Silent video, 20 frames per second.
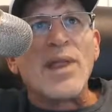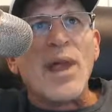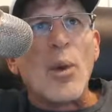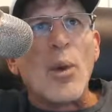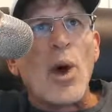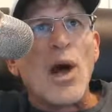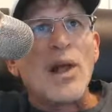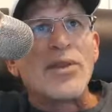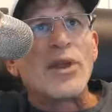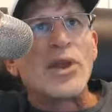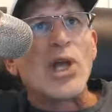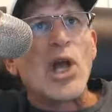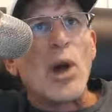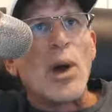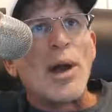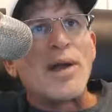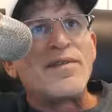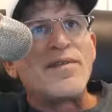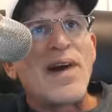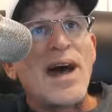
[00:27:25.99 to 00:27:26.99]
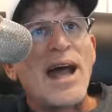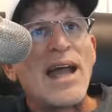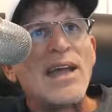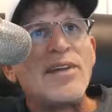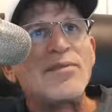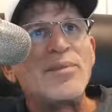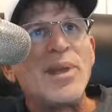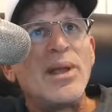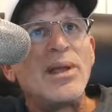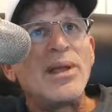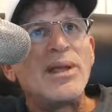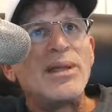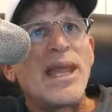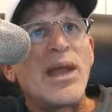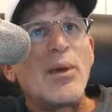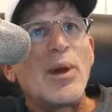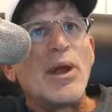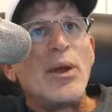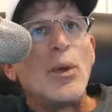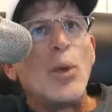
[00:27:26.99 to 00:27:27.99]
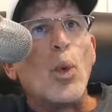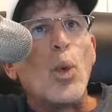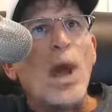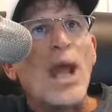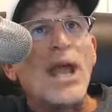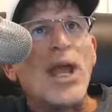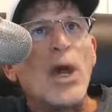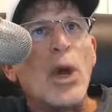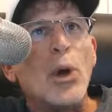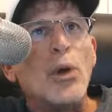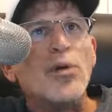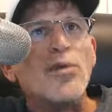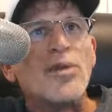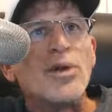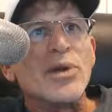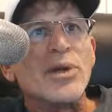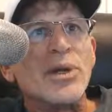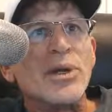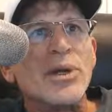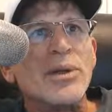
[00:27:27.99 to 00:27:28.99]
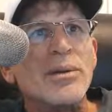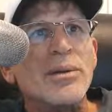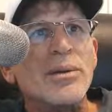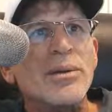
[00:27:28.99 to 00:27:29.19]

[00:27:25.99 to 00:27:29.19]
They wanted to go at 5 million. They went way over, dude.